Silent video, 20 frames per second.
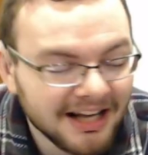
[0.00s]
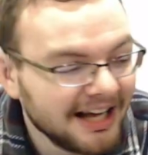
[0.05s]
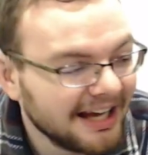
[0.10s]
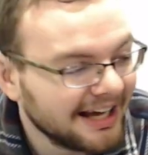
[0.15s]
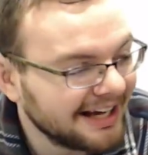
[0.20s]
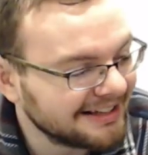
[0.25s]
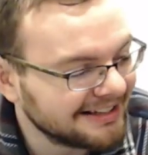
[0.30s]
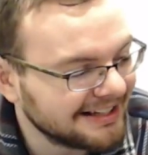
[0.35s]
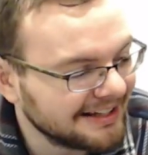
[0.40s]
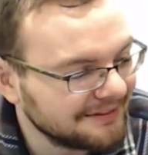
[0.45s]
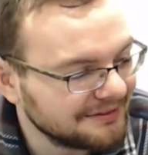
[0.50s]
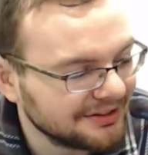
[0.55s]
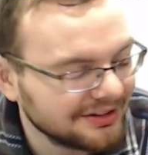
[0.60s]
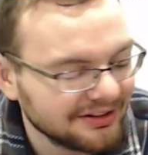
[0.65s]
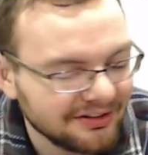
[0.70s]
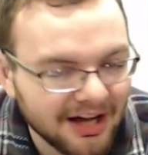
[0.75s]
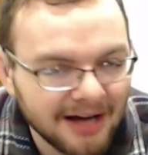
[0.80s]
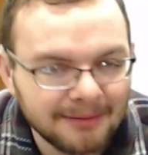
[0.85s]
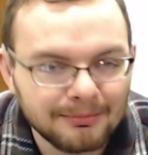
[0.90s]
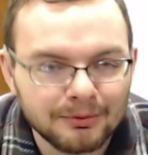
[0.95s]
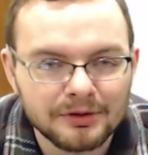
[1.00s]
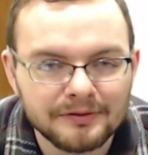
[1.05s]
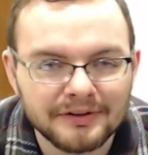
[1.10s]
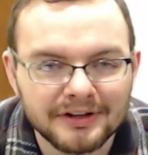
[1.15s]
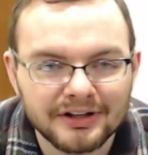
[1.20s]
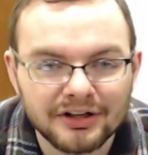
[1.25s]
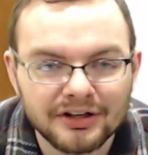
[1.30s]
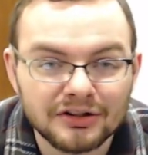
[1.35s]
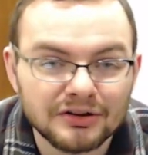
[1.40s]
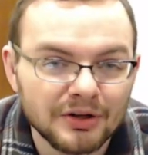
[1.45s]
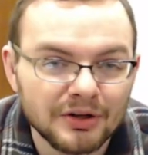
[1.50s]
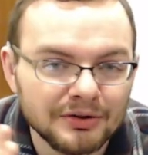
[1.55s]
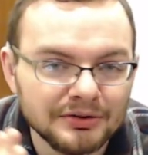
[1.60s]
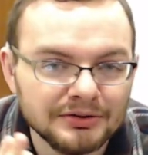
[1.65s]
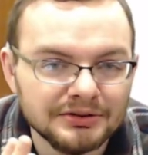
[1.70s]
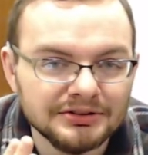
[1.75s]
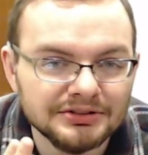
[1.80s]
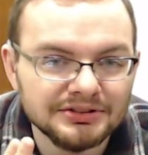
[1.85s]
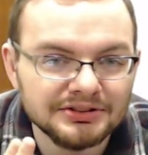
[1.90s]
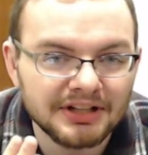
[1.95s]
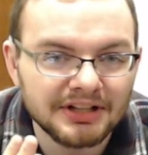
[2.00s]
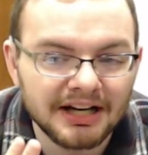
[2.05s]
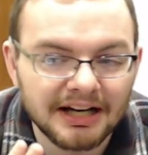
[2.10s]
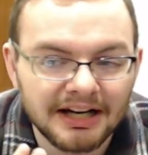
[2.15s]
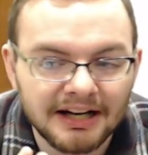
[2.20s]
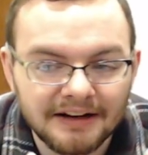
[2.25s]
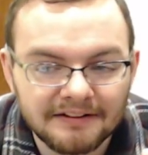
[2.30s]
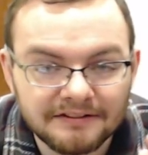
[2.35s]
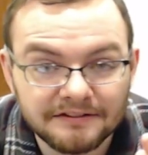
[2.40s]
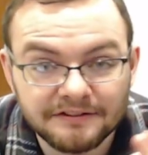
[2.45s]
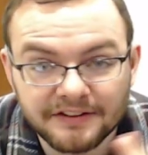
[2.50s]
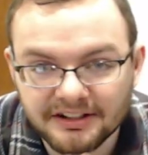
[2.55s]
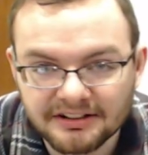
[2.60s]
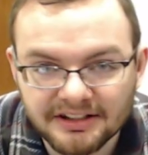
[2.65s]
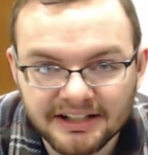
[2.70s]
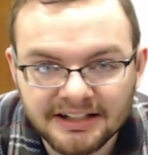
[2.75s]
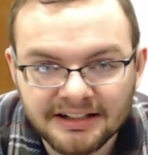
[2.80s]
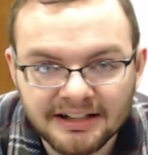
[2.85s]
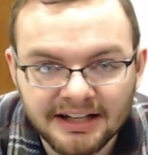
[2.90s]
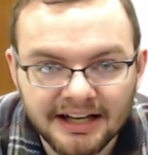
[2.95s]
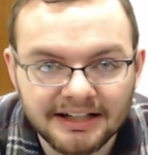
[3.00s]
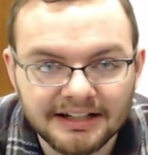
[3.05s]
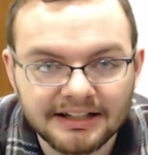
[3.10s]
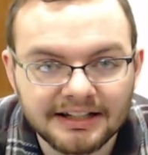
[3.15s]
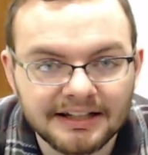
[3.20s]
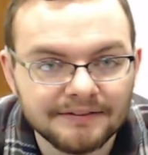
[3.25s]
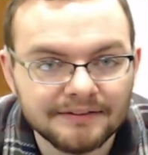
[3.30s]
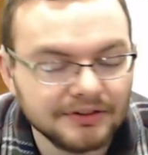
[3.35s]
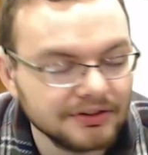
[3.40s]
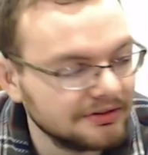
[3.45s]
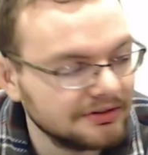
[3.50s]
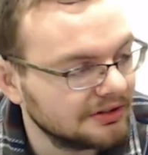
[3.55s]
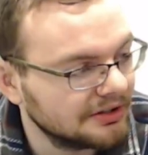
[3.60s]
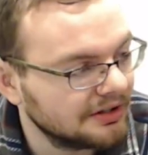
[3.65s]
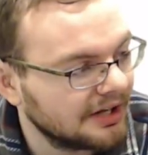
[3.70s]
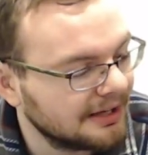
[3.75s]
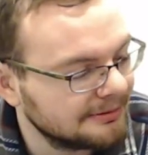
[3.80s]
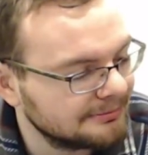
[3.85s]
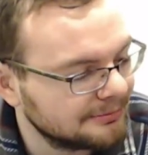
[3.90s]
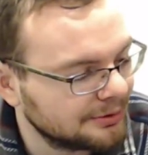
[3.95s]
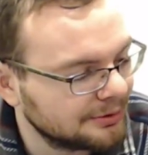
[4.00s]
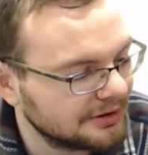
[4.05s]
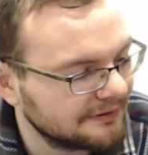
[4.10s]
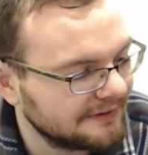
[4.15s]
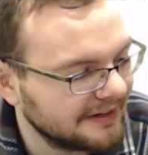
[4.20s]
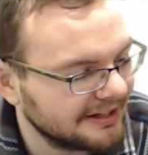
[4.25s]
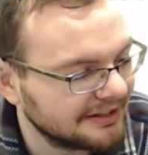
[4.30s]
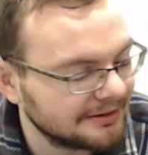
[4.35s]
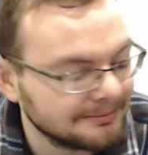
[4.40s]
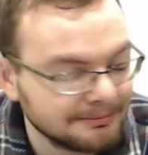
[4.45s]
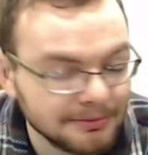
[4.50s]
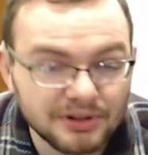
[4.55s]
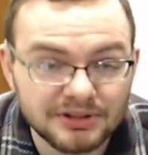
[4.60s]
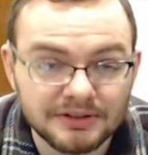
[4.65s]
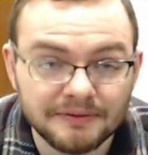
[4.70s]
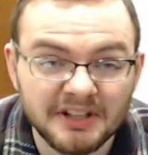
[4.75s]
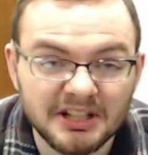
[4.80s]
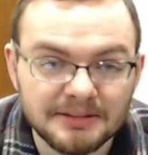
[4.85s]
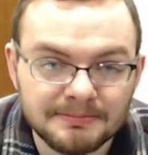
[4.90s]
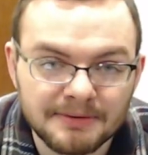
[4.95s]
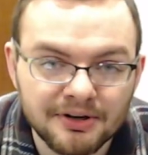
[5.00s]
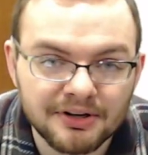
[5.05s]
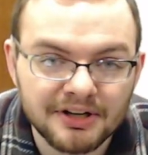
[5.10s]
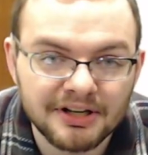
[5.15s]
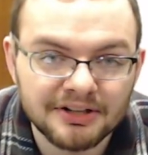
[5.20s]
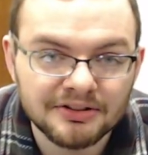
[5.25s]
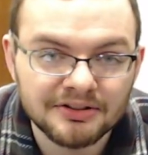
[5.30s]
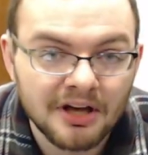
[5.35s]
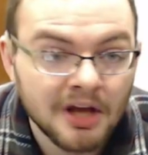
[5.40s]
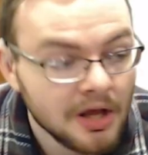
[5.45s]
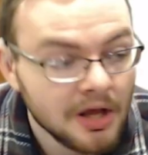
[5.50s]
It gives it a lot more of an enclosed feeling, and it gives you a lot more of an immersive experience.